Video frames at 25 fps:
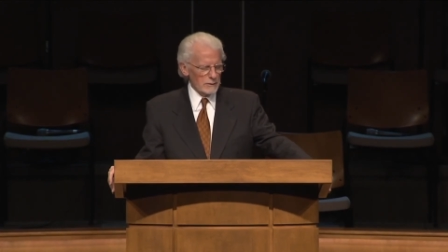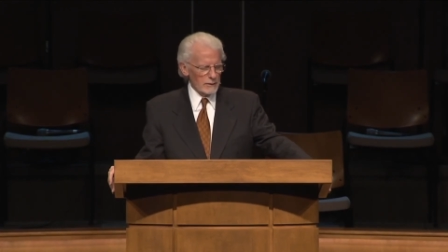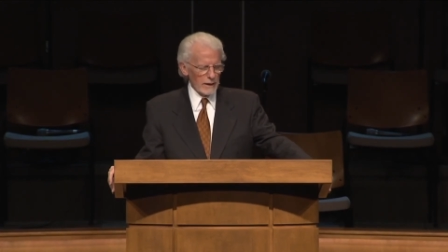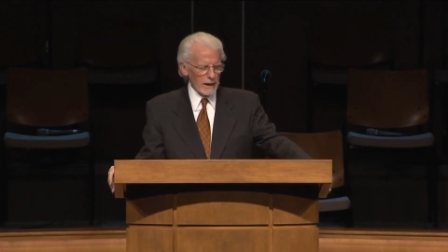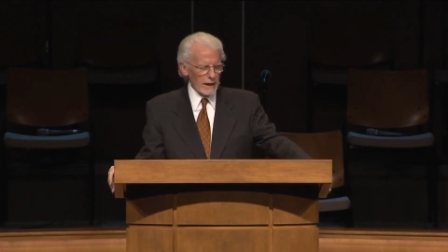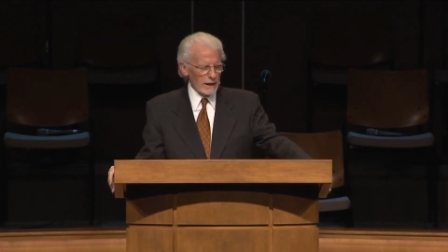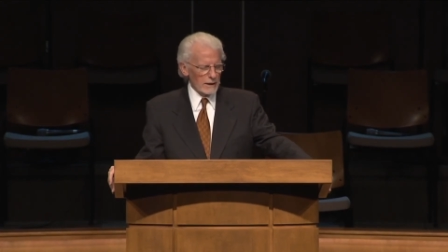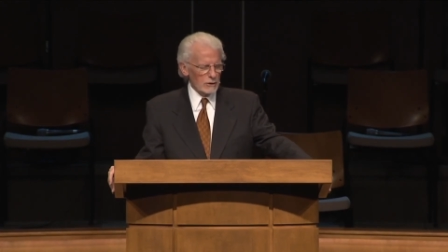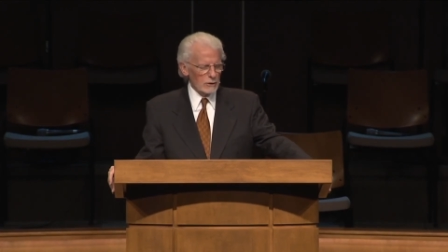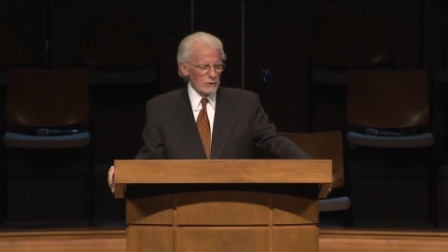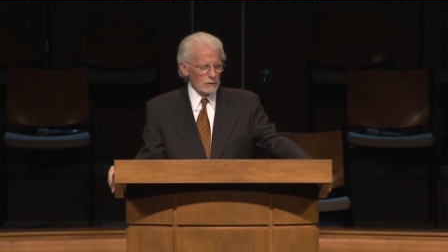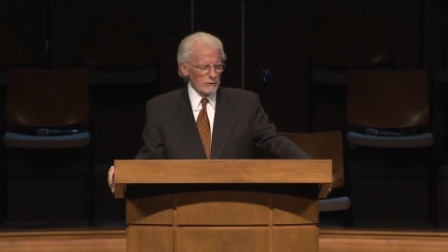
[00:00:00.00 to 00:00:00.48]

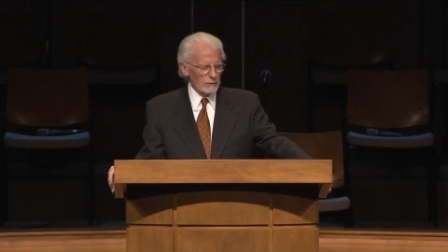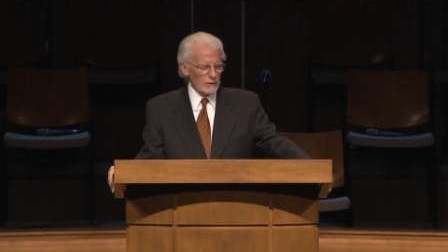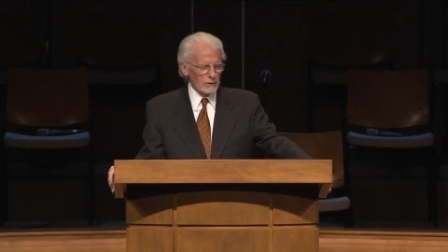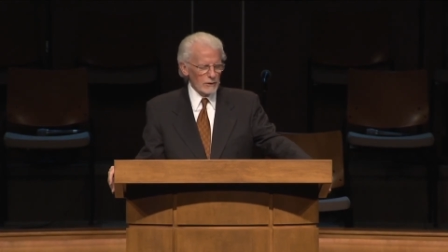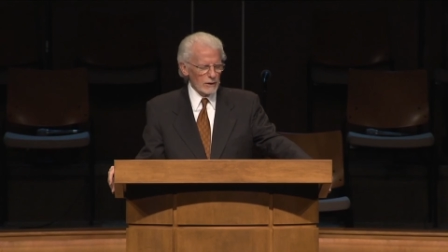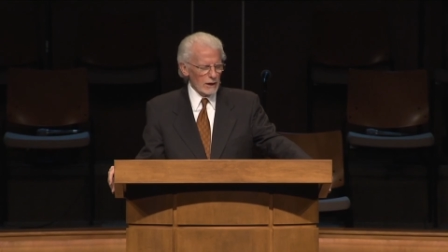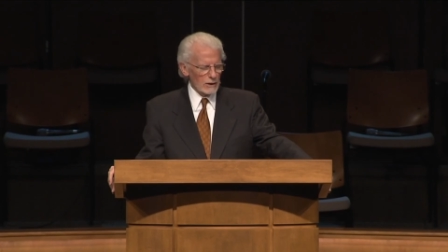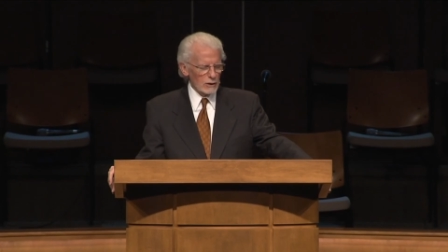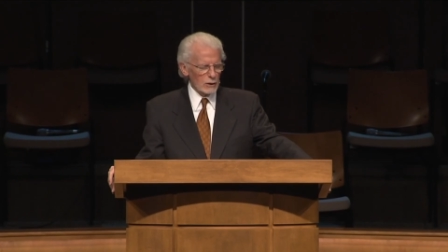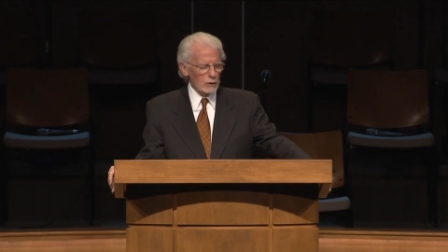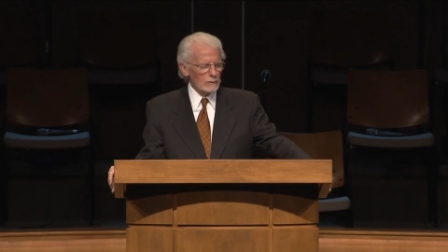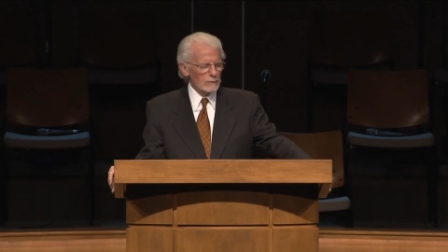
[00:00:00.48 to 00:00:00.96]
Thank you for
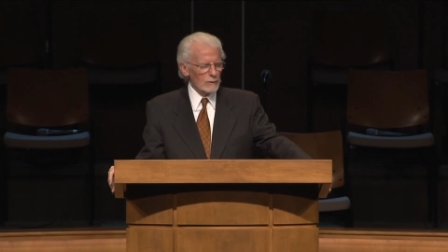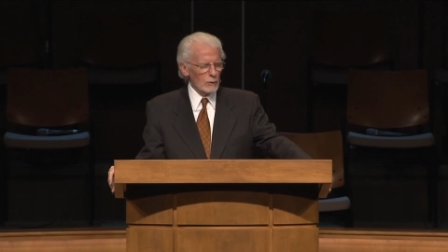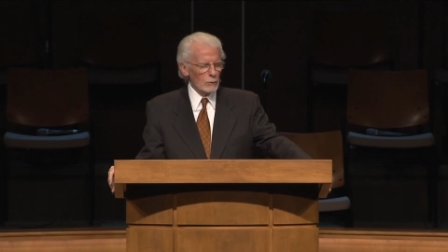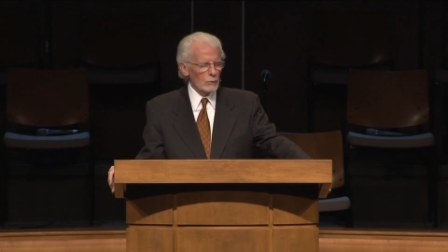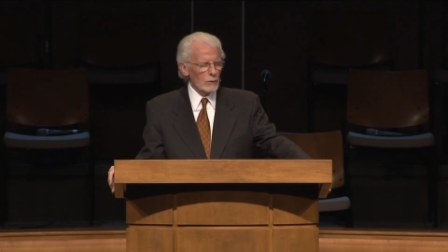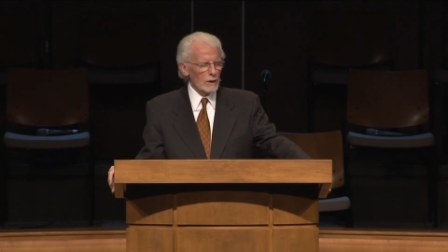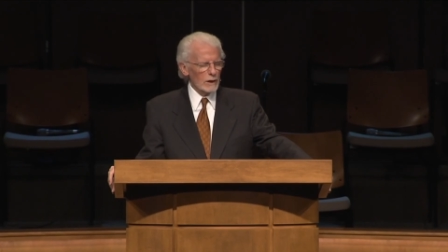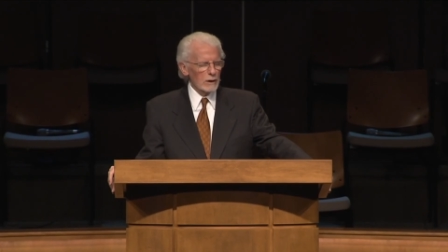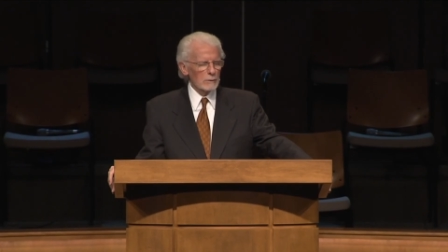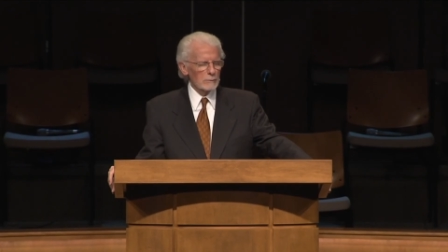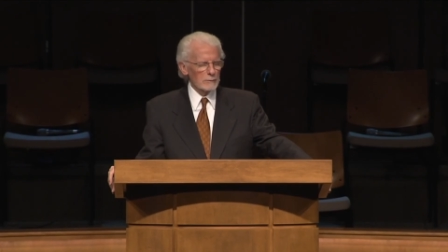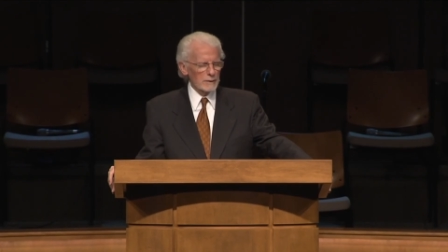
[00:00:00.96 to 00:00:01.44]
not
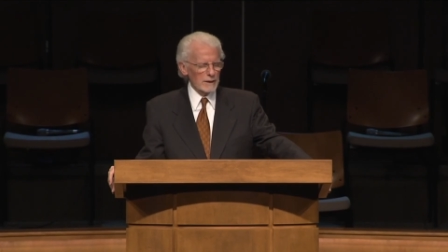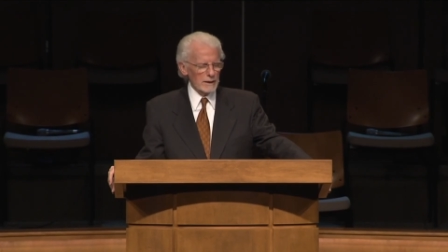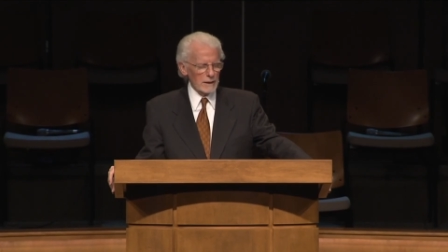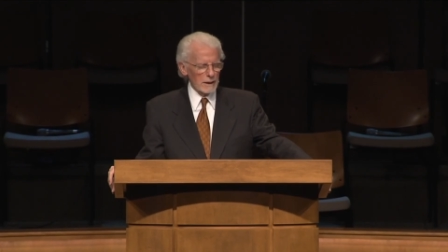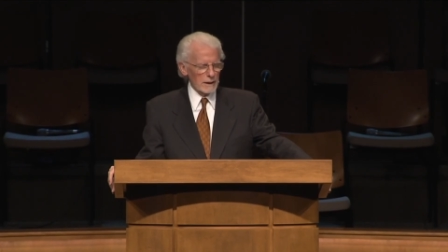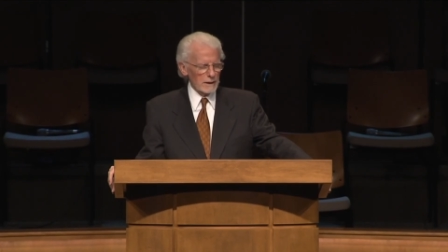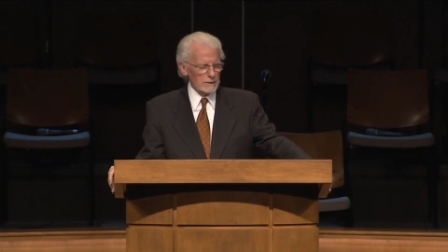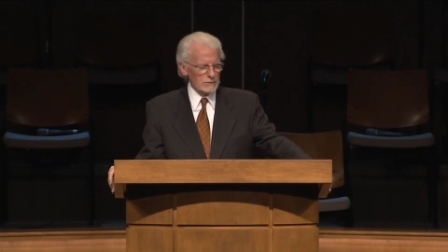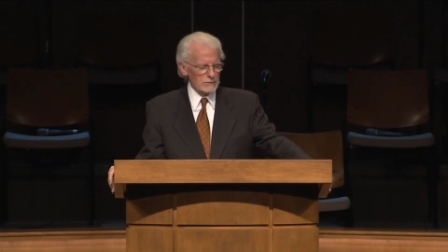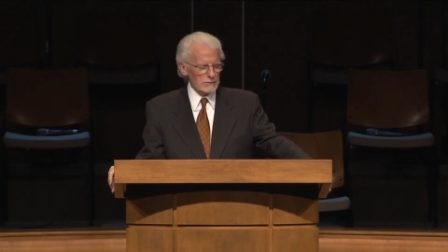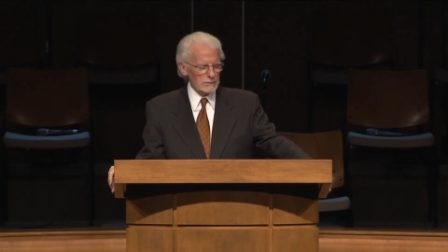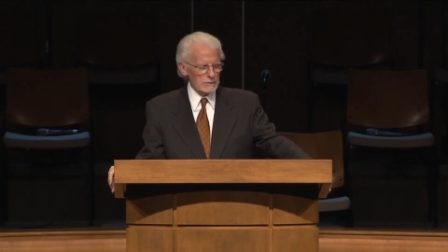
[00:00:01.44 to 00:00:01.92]
overwhelming
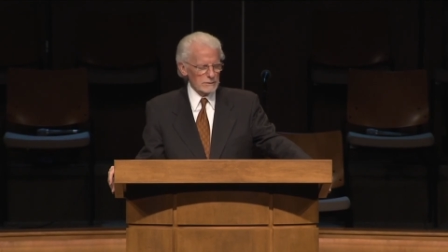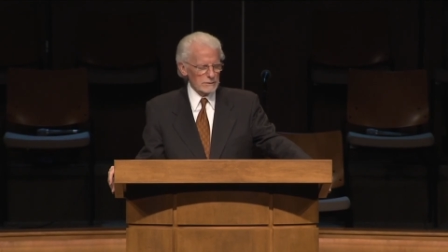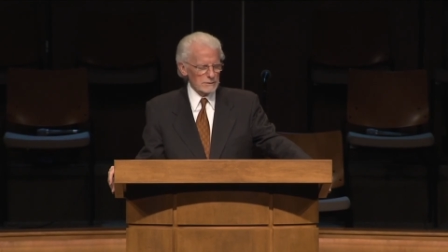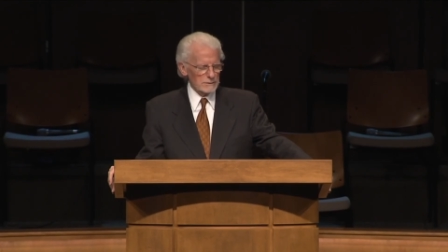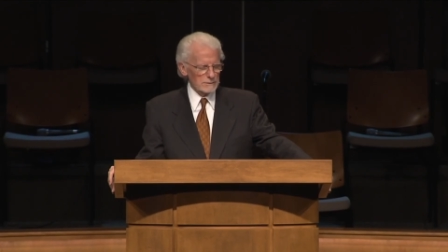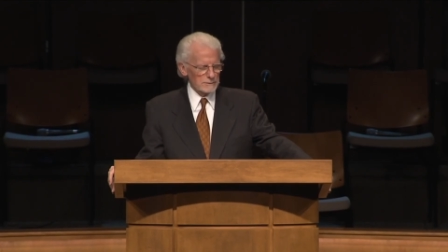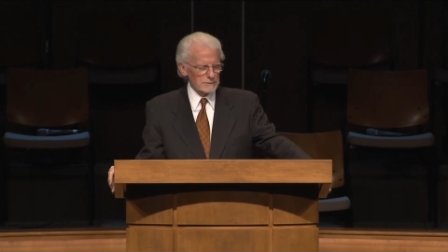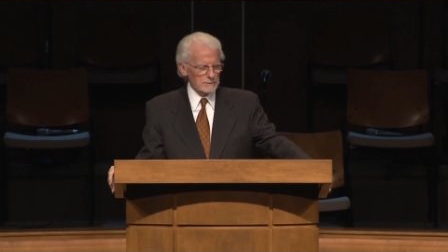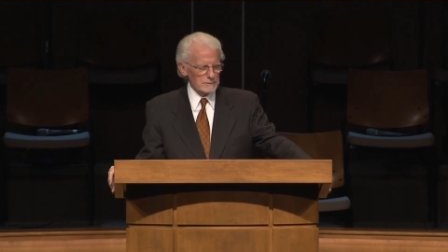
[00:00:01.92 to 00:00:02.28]
us.